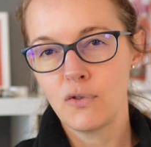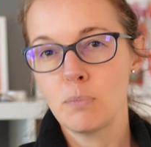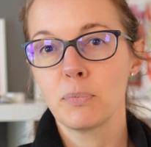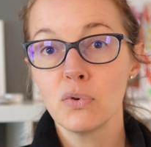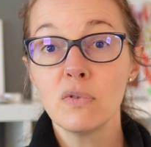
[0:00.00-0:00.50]
few
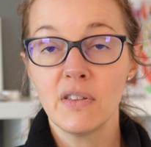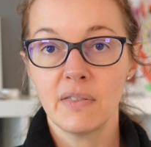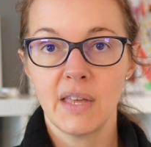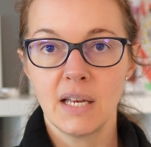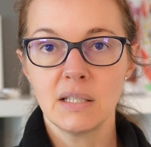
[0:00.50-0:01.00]
proven
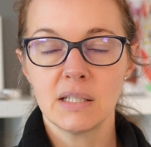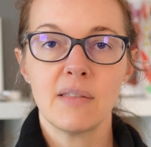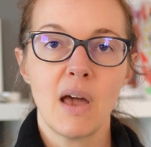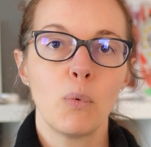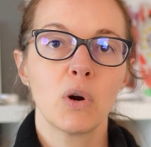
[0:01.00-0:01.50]
things
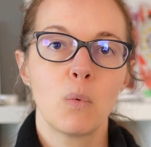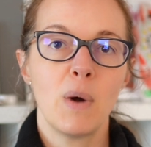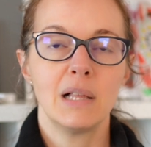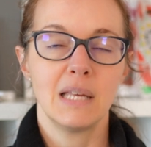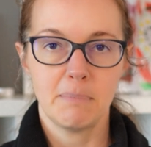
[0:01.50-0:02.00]
that work
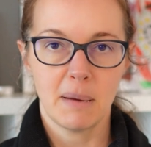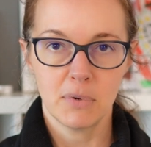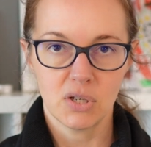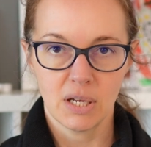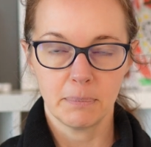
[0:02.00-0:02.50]
well in
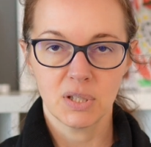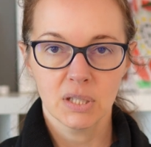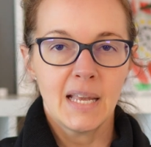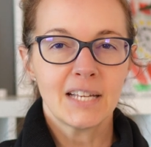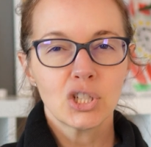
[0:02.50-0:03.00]
memberships.
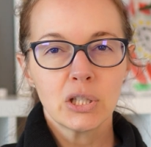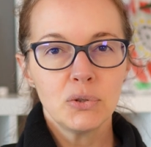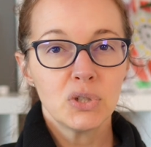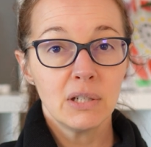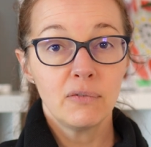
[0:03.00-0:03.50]

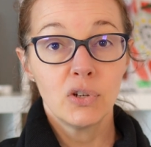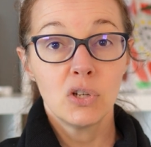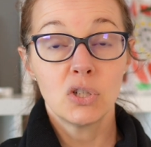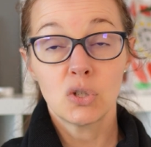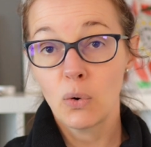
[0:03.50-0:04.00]
Exclusive
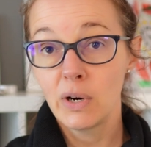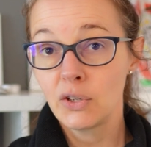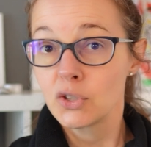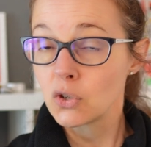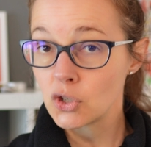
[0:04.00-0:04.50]

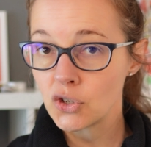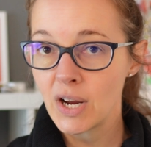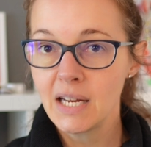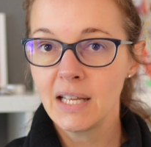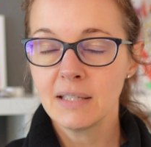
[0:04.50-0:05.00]
tutorials or
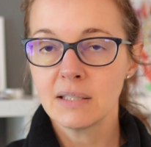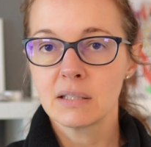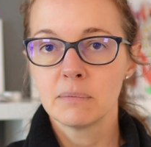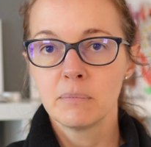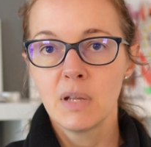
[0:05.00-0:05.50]

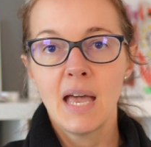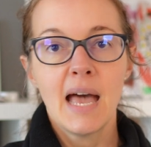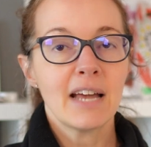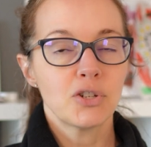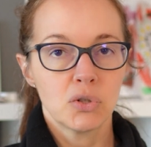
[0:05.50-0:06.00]
trainings,
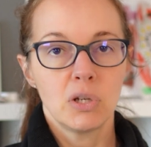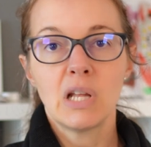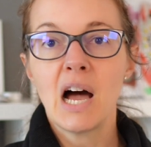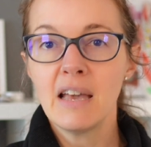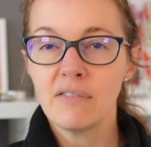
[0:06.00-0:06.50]
extra
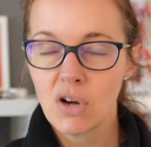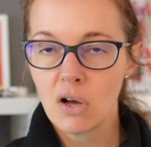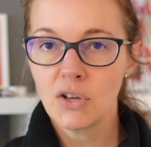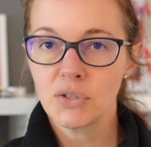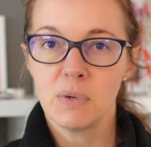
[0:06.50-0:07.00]
live
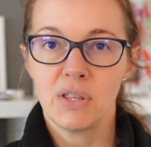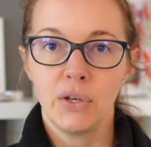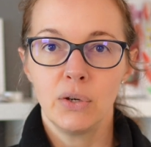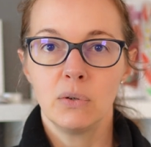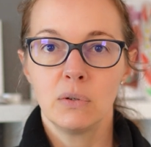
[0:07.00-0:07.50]
calls with
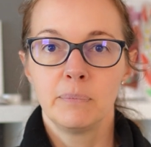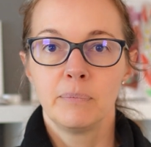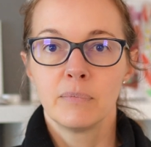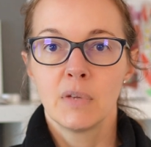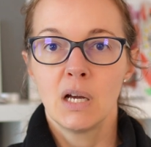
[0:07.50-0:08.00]
you,
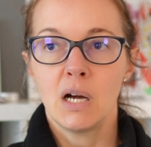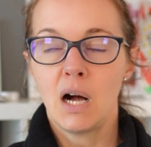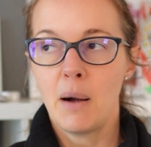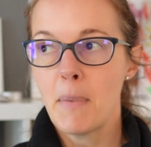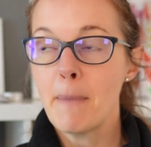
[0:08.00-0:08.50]

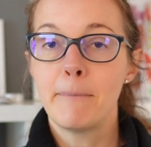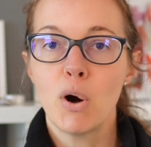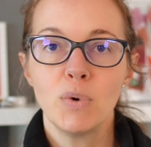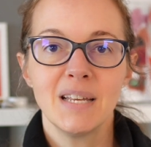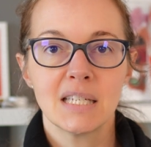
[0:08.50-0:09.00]
a
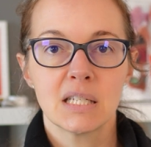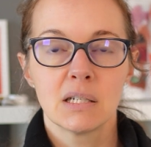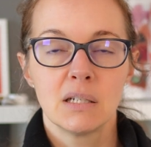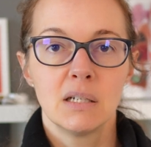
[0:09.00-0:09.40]
bonus